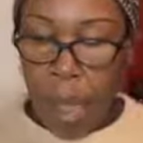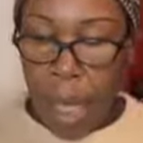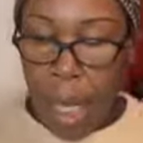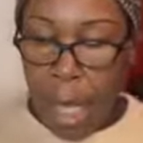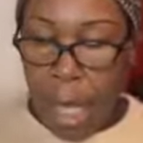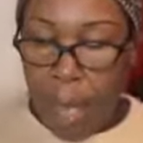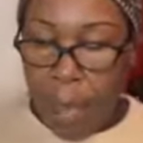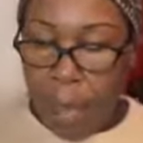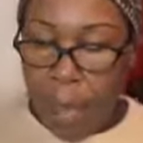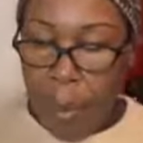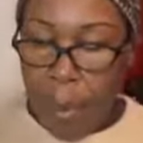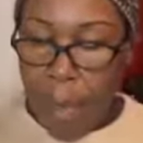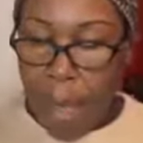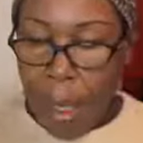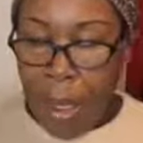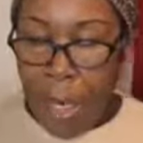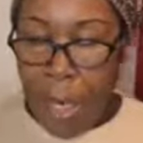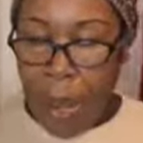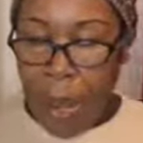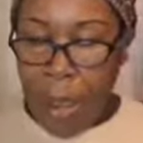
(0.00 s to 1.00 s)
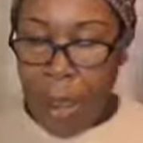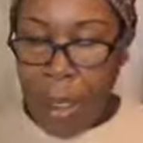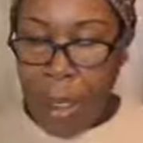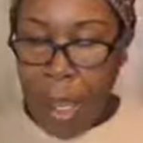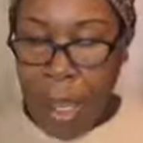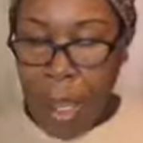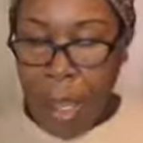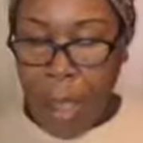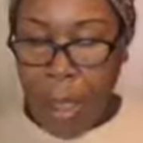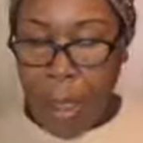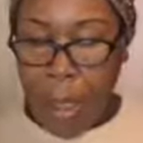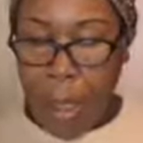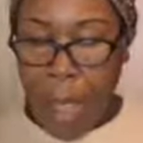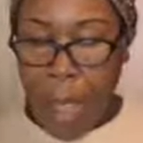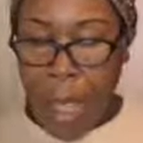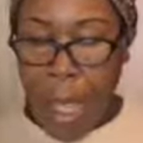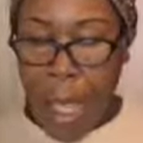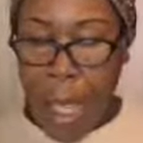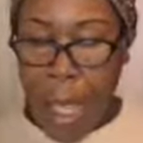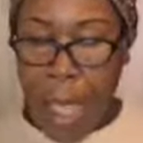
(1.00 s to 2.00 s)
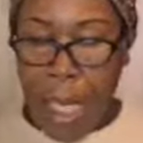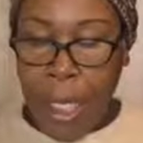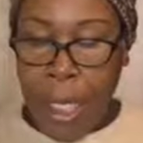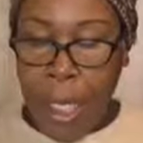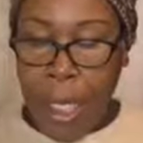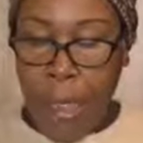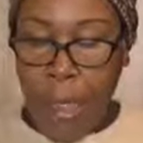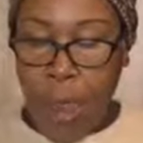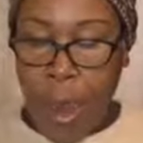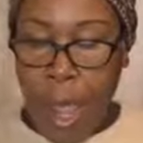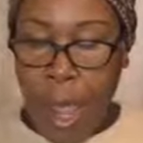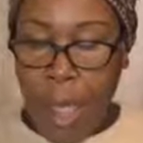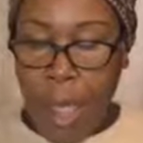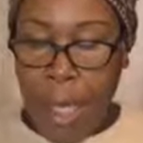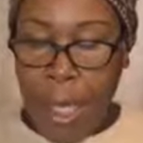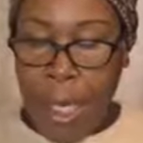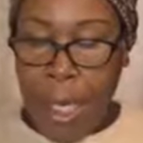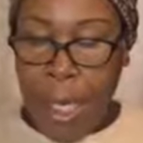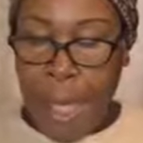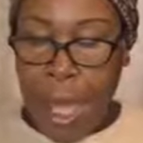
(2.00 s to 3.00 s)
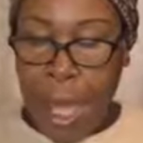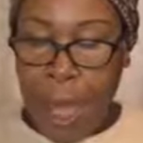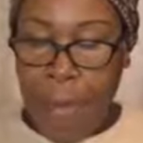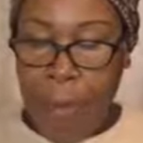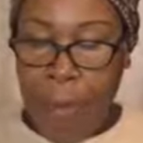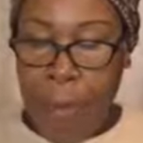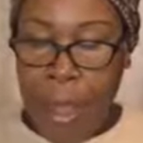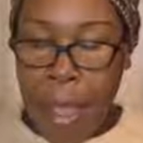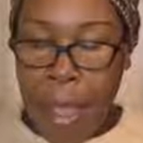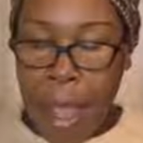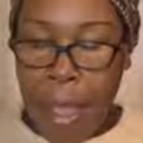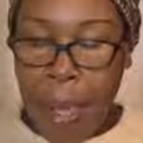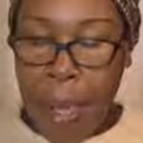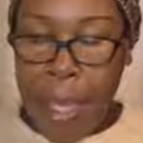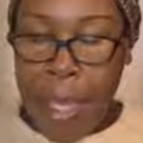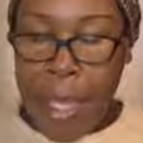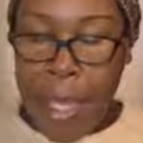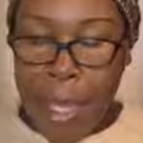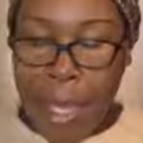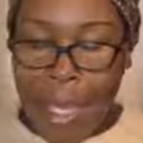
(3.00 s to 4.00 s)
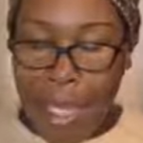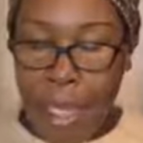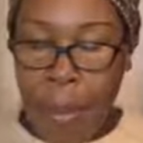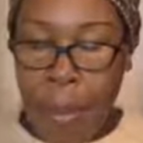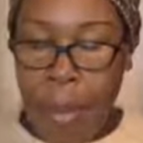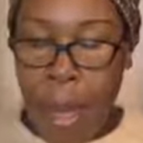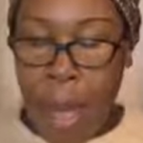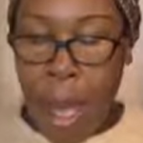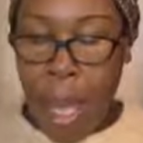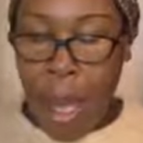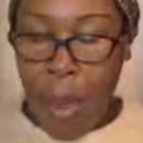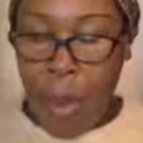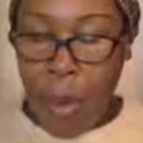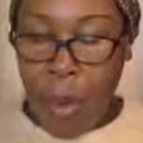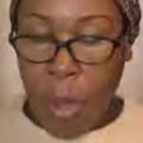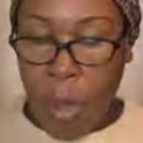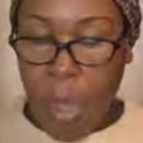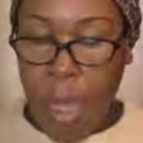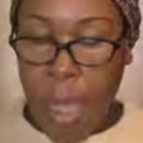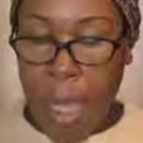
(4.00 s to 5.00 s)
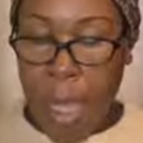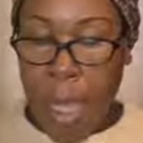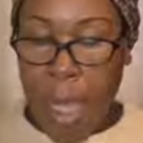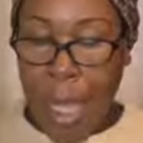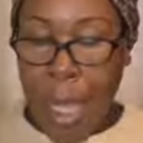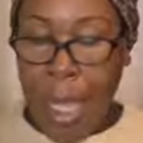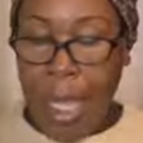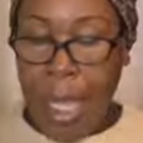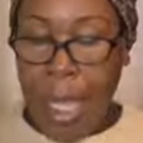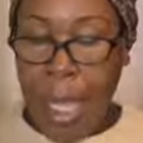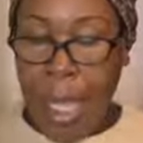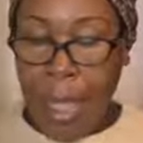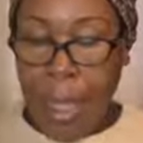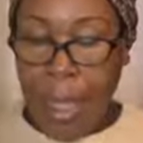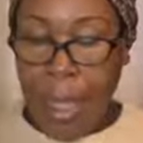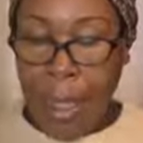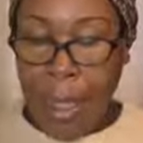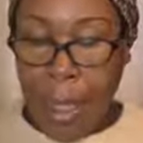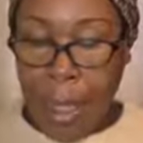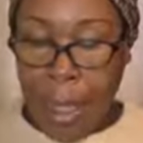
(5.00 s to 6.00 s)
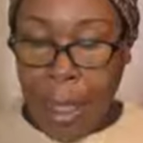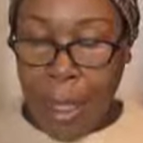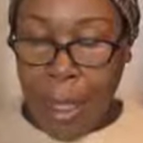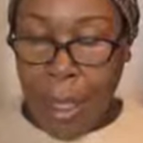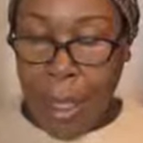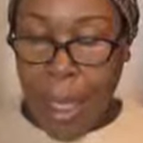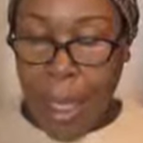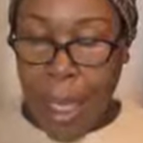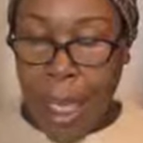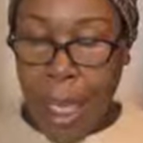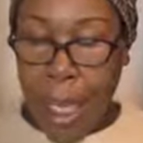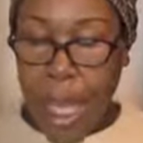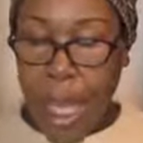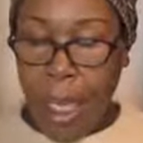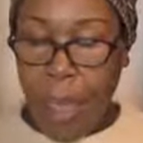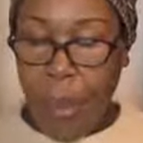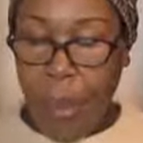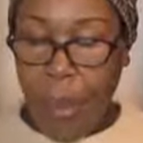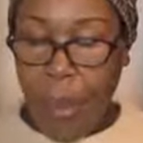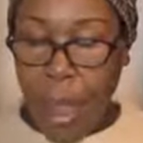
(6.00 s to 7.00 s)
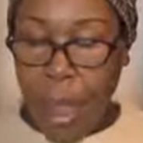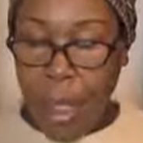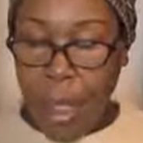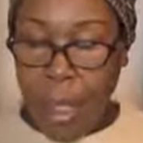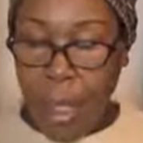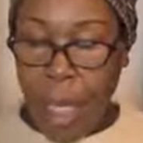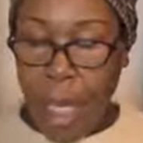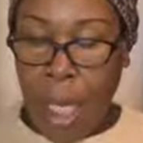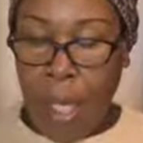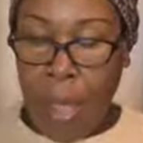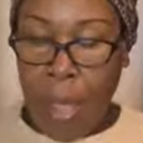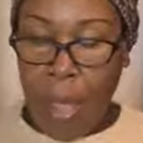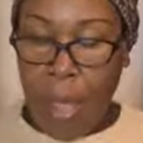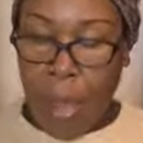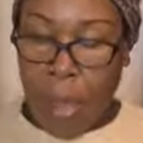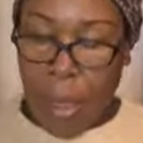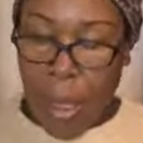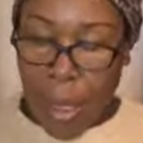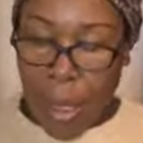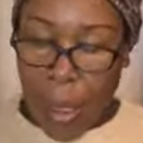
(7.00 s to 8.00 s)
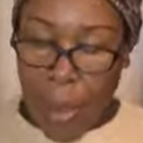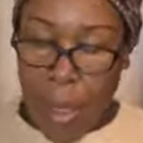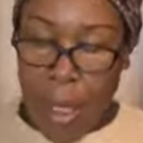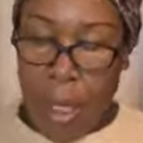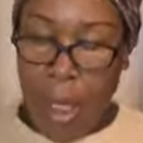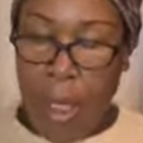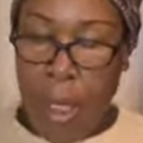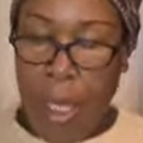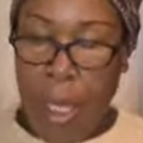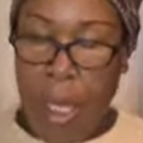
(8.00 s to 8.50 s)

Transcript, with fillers: as the mouth of a lion. And the dragon gave him his power and his seat and great authority."